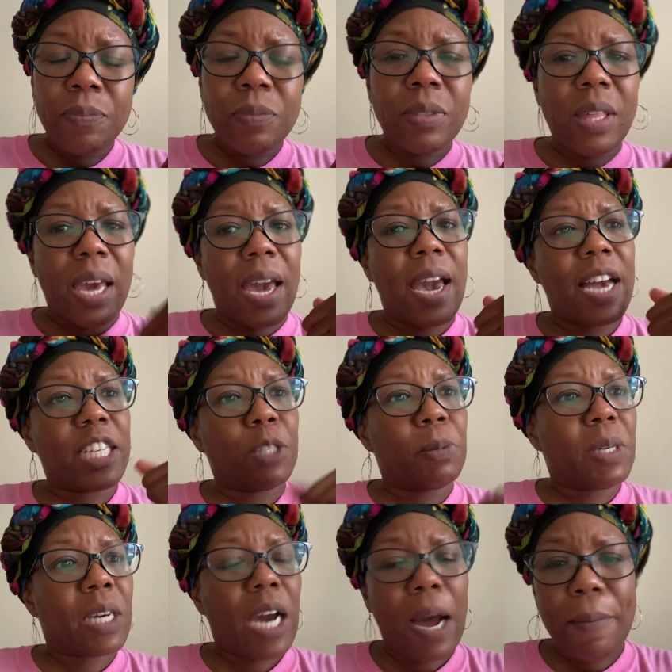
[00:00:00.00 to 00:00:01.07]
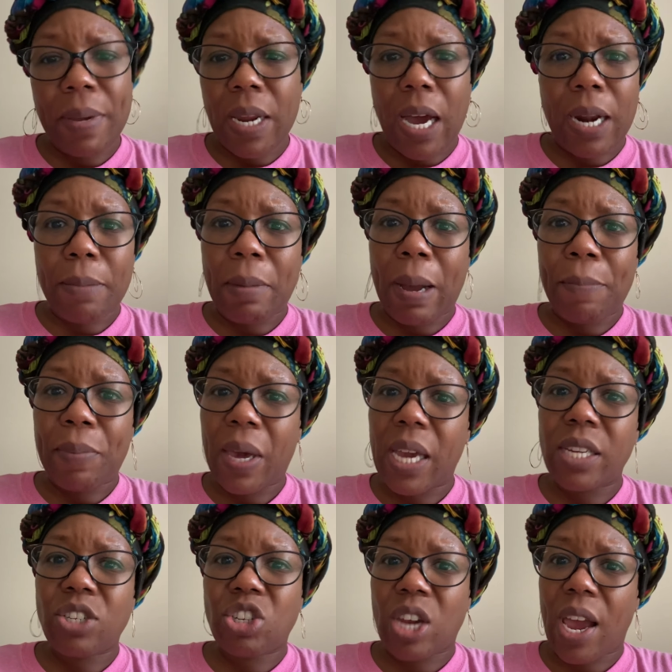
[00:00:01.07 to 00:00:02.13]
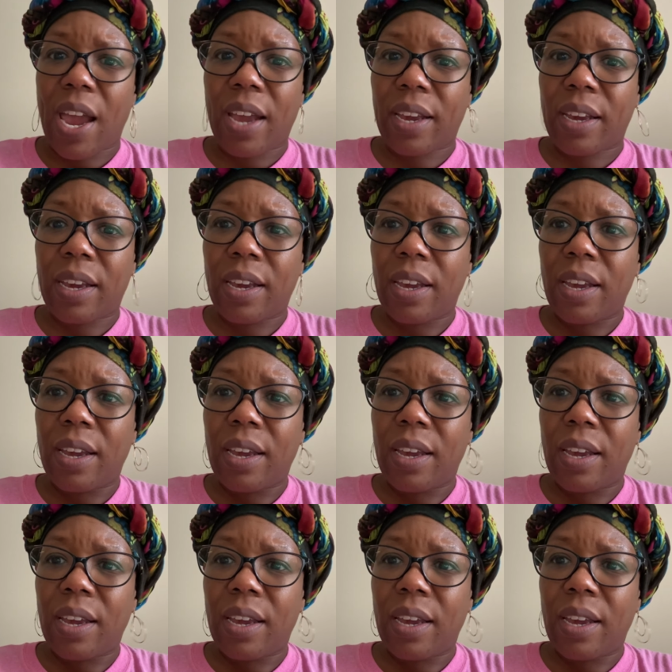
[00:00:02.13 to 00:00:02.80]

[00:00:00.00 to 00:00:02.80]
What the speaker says: that has been coming out of my paycheck